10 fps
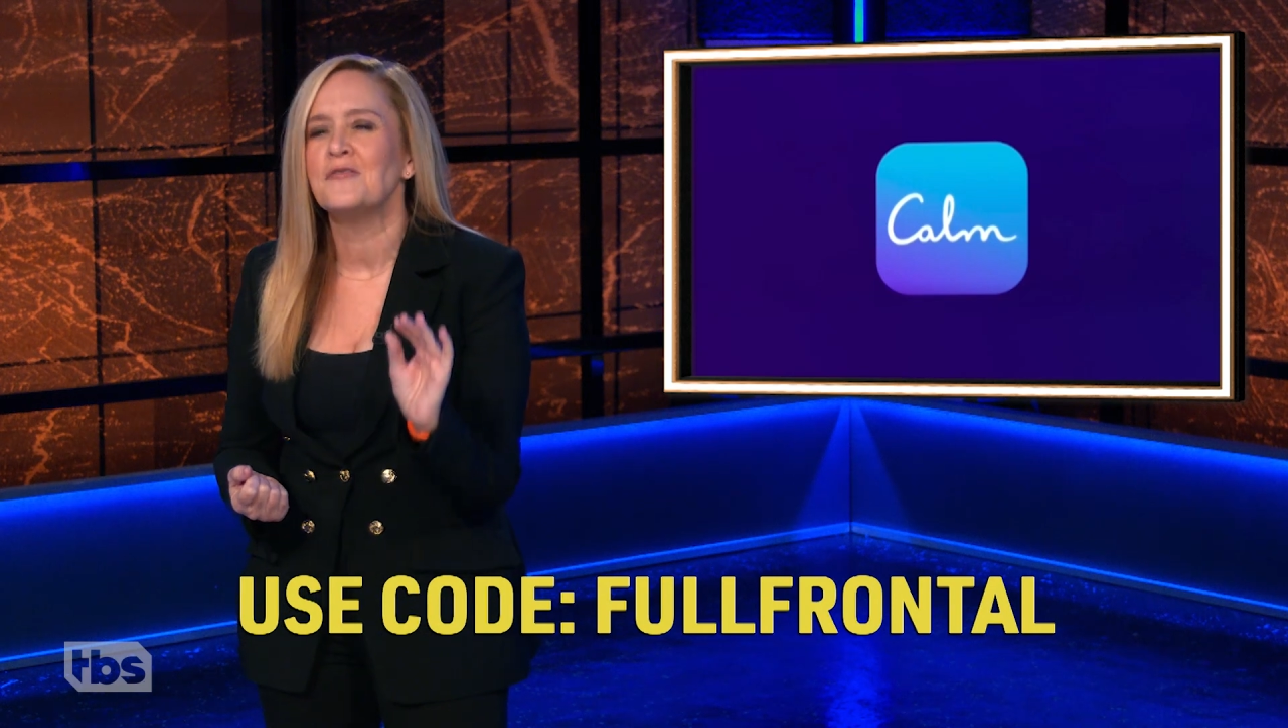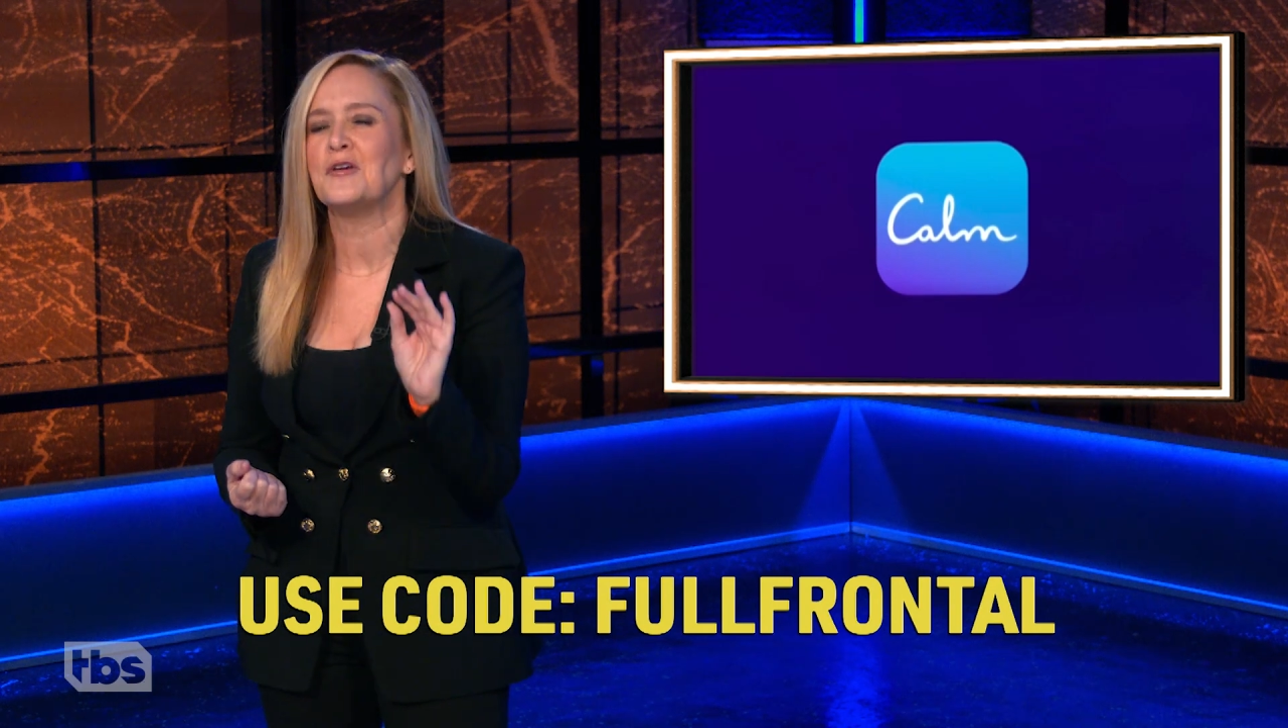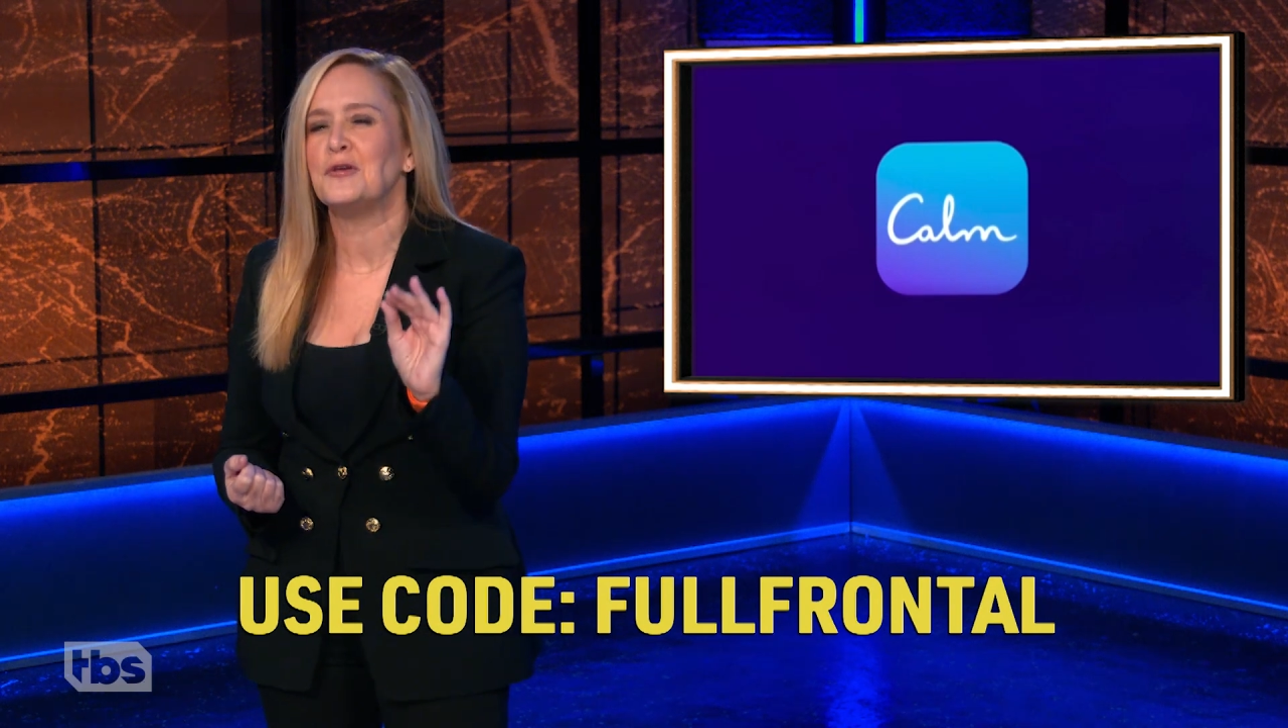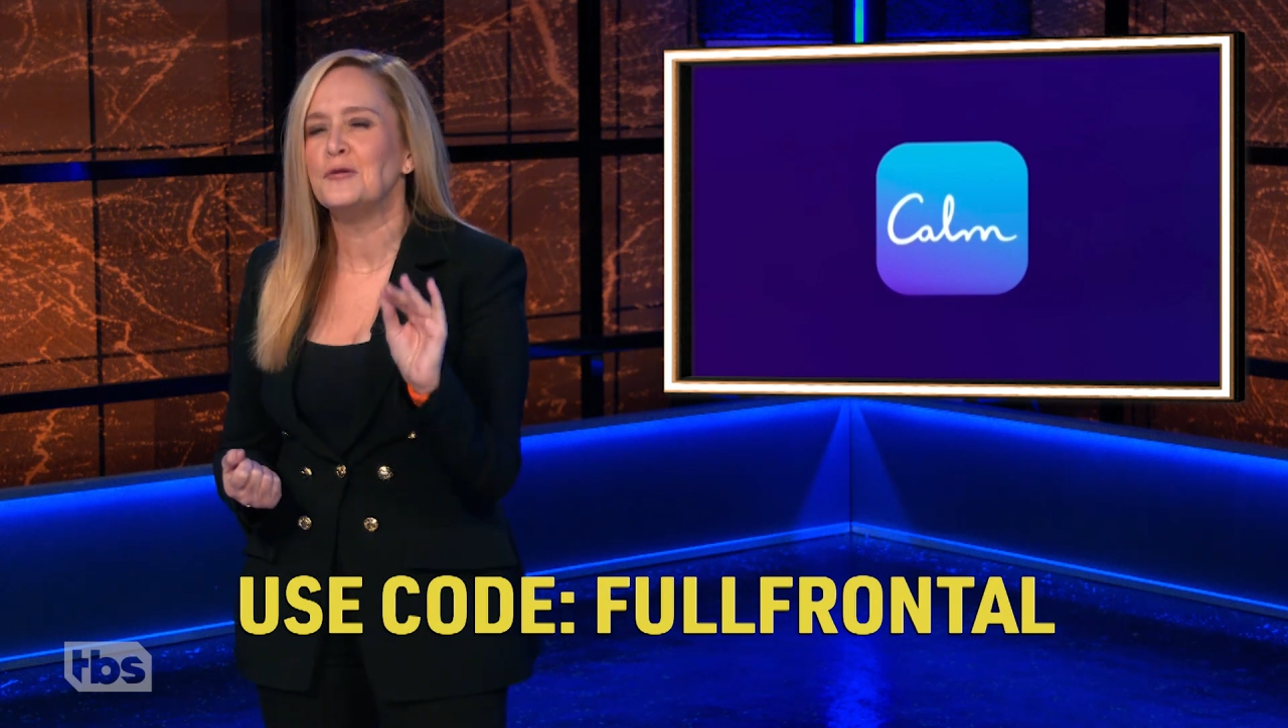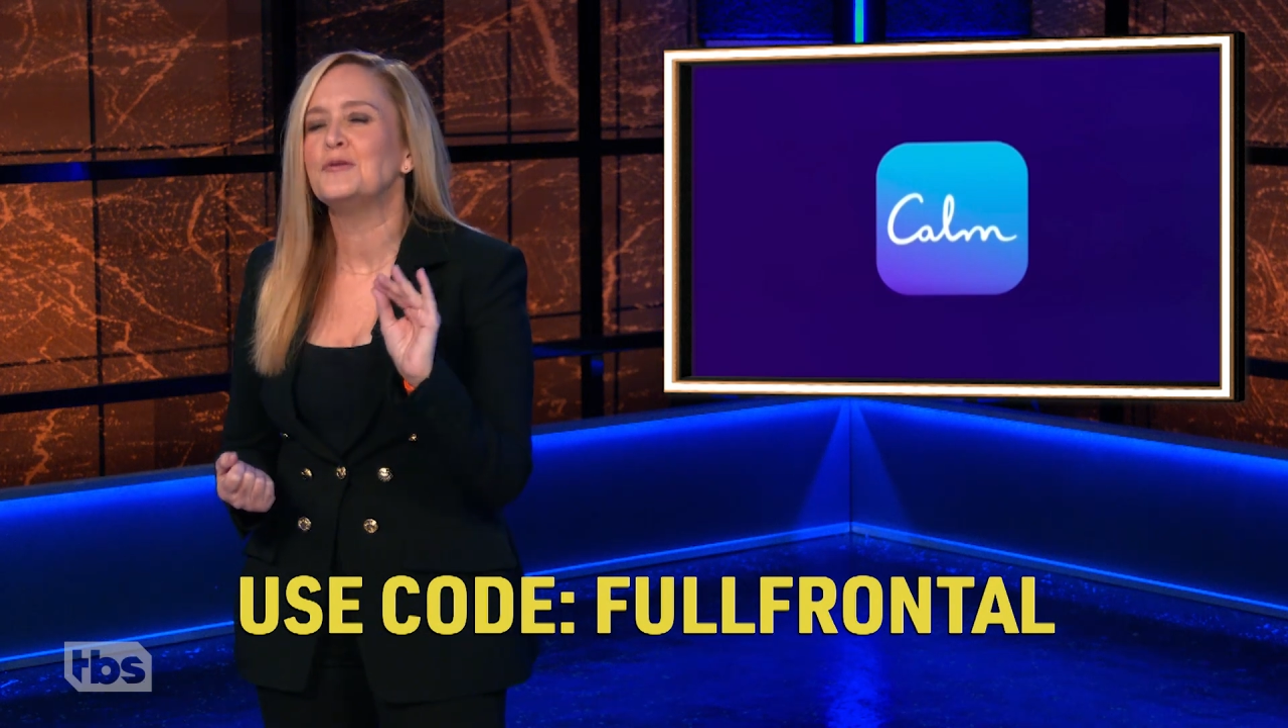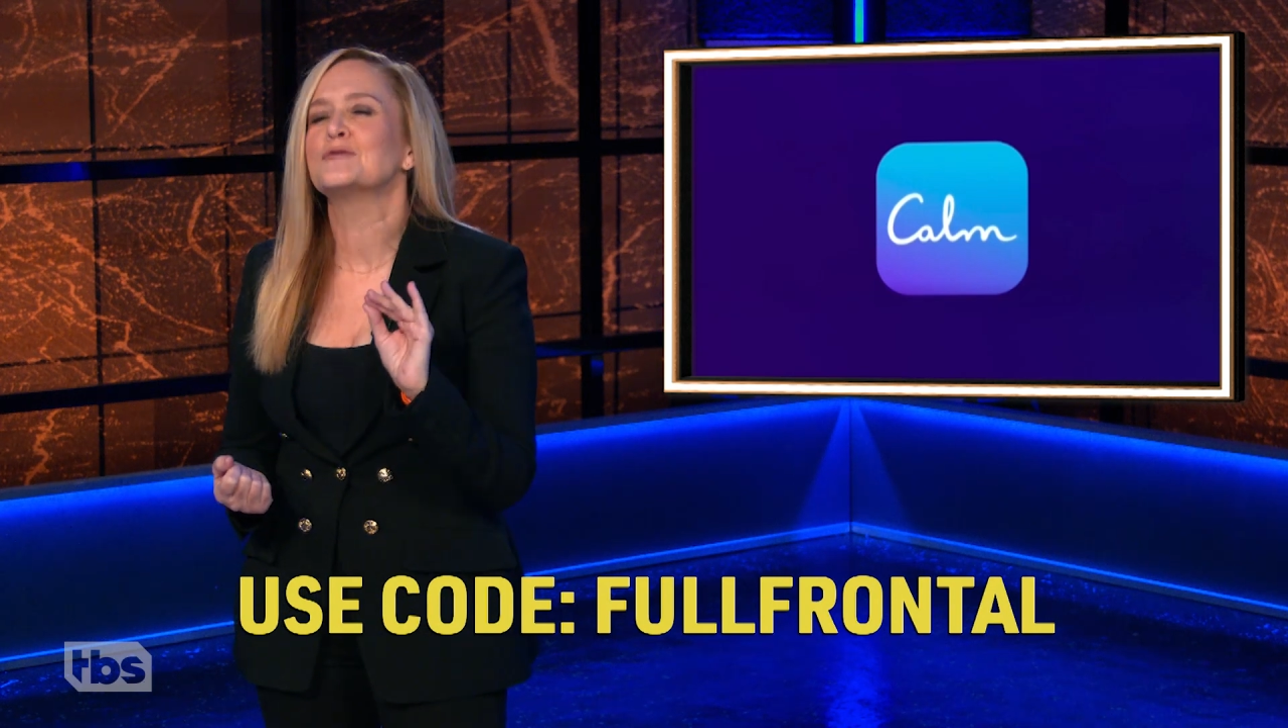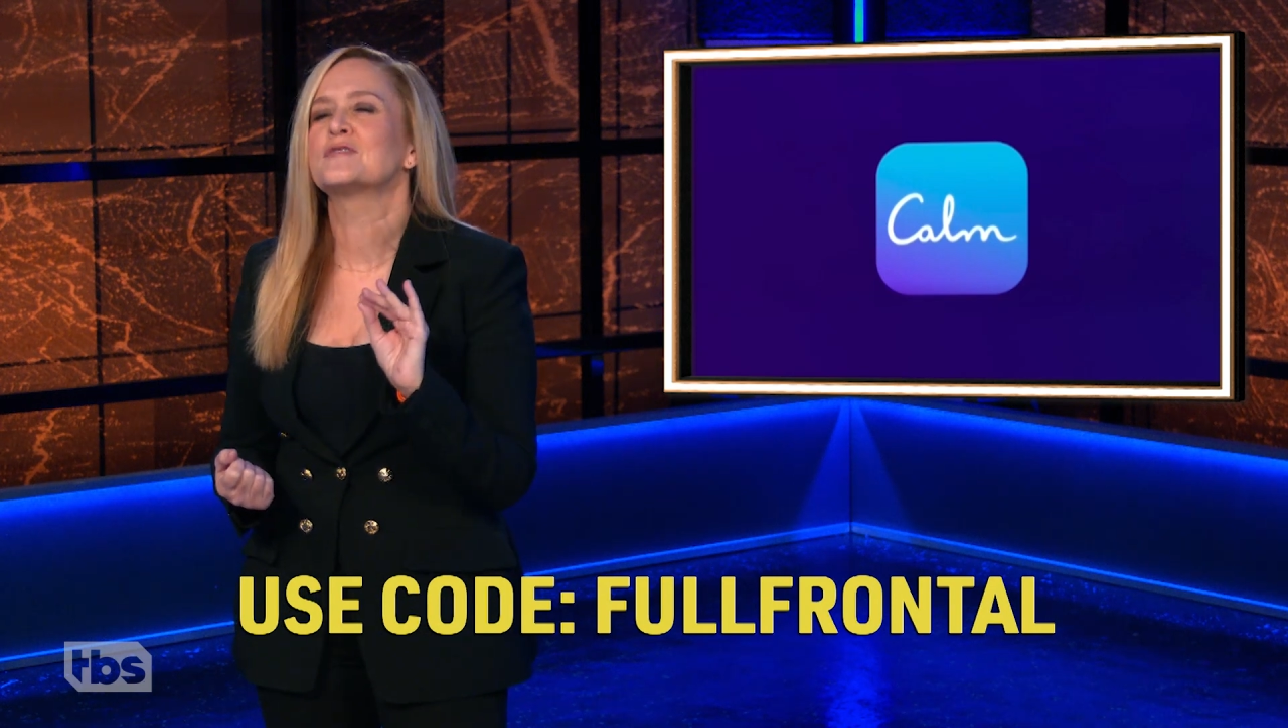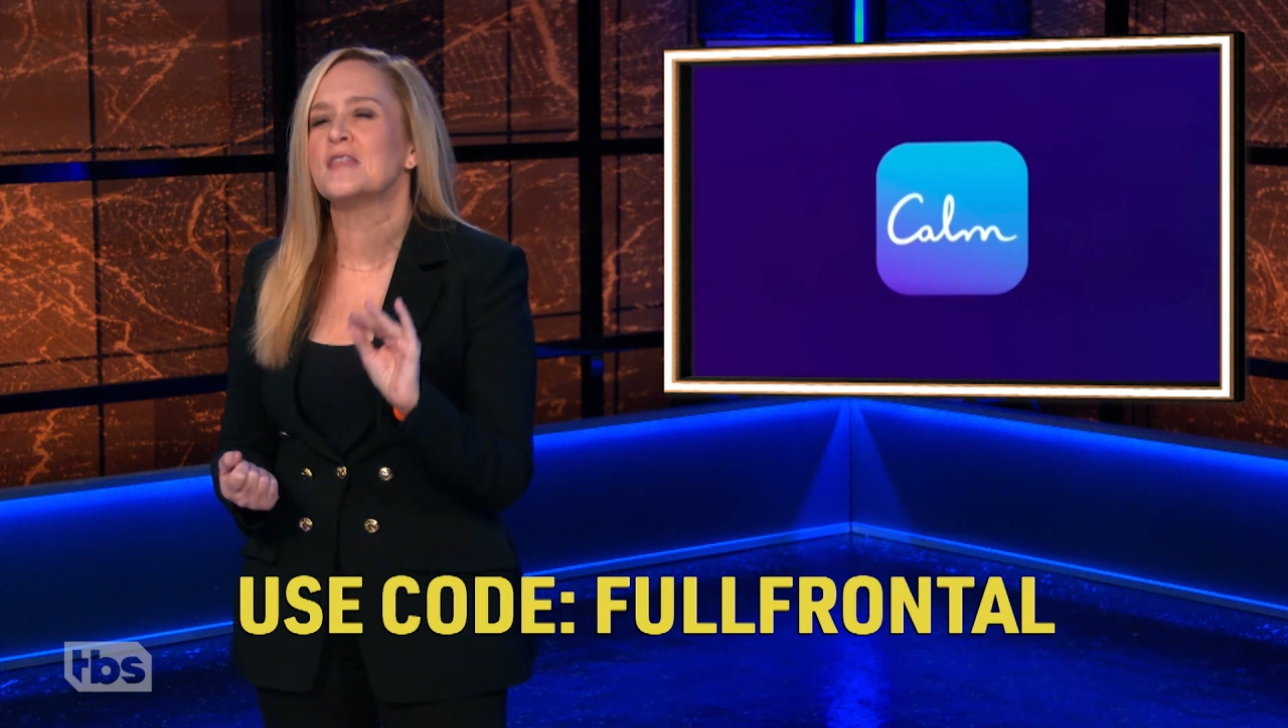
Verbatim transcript: that you use